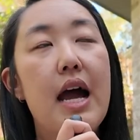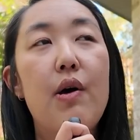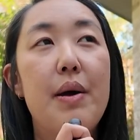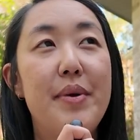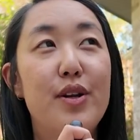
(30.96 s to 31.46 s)

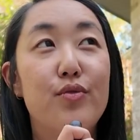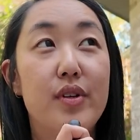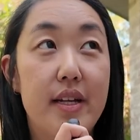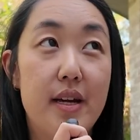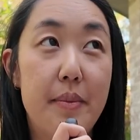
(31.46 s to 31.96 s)
Now I'm in a
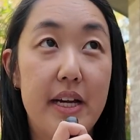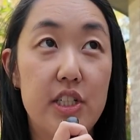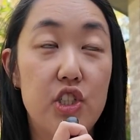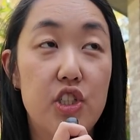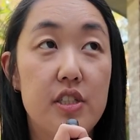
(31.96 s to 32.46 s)
really good
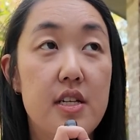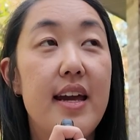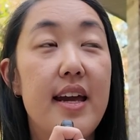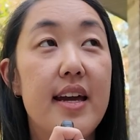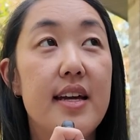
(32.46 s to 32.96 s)
marriage.
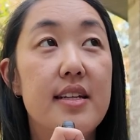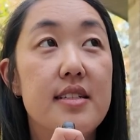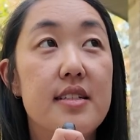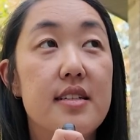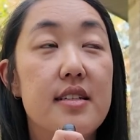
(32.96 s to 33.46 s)

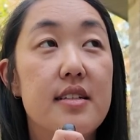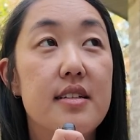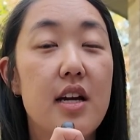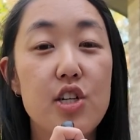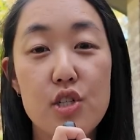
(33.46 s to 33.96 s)
And
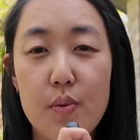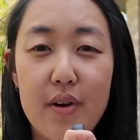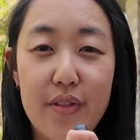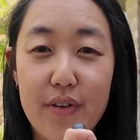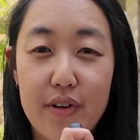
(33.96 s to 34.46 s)
I just
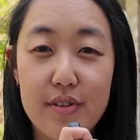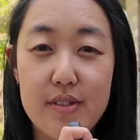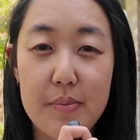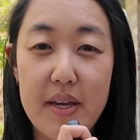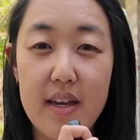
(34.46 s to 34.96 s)
want other girls
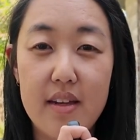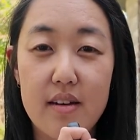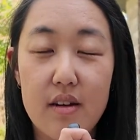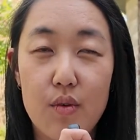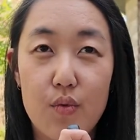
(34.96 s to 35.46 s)
to be
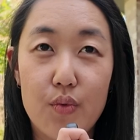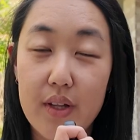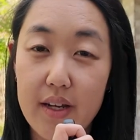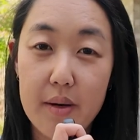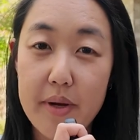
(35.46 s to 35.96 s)
in
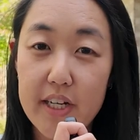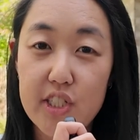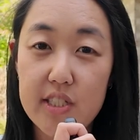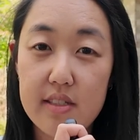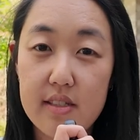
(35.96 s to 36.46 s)
really good
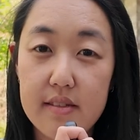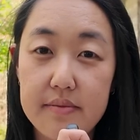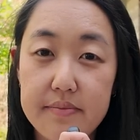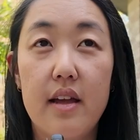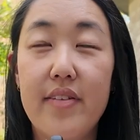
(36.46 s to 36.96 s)
marriages.
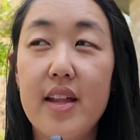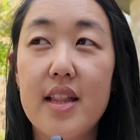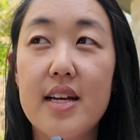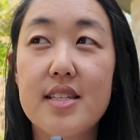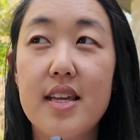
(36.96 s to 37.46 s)
I feel
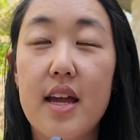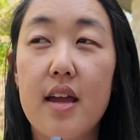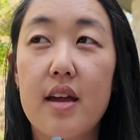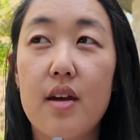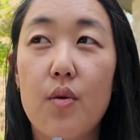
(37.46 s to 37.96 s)
like that's
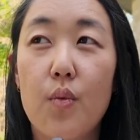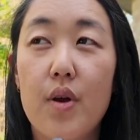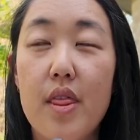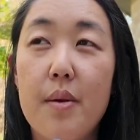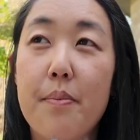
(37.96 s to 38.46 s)
like
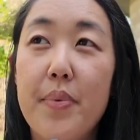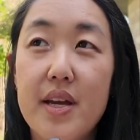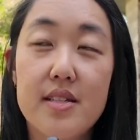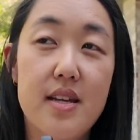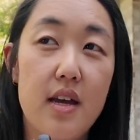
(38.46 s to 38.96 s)
one of the
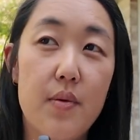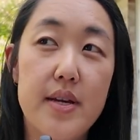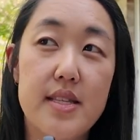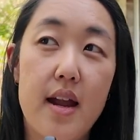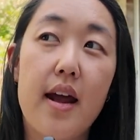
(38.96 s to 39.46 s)
biggest
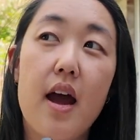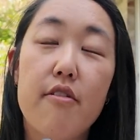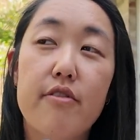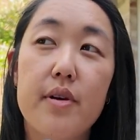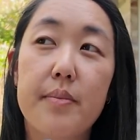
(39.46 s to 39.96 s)
takeaways that I
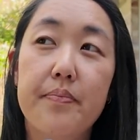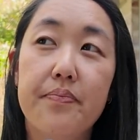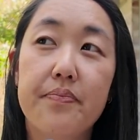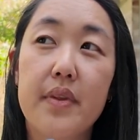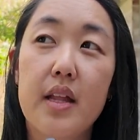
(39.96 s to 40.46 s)
got
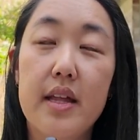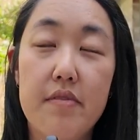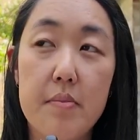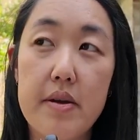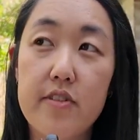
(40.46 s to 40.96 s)
from
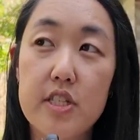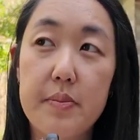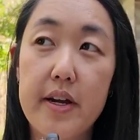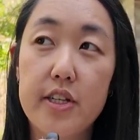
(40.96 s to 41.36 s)
leaving my first